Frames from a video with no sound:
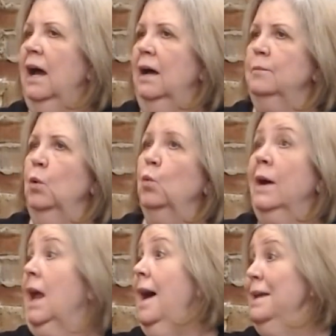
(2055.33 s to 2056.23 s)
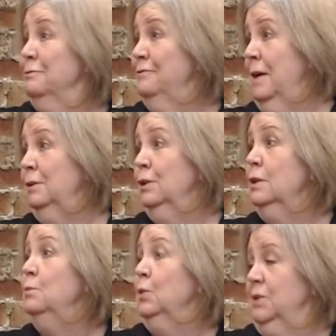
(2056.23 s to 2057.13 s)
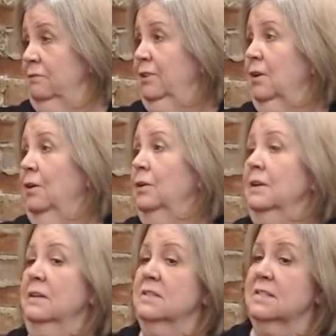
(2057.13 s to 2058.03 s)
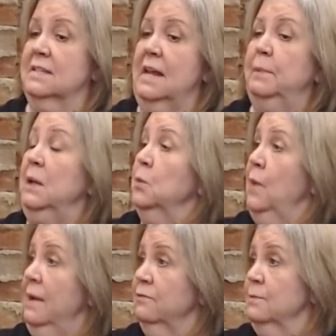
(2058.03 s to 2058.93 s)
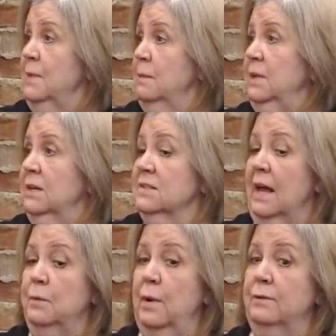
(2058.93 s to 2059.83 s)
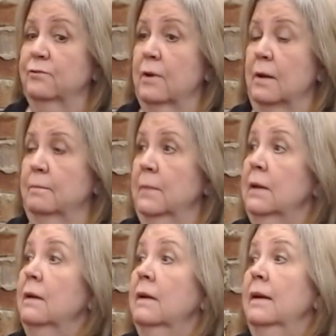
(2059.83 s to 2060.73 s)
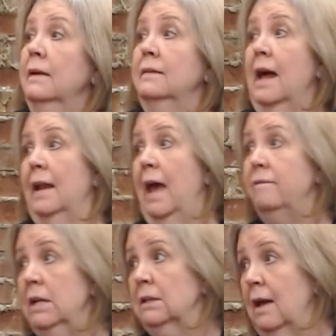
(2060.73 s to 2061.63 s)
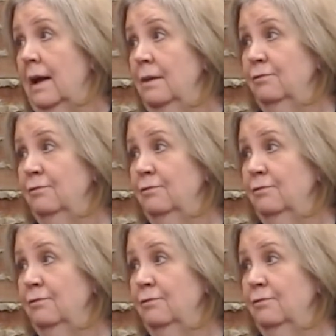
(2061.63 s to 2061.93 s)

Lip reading: What I have found a little more difficult is stepping away from that because I went from not having a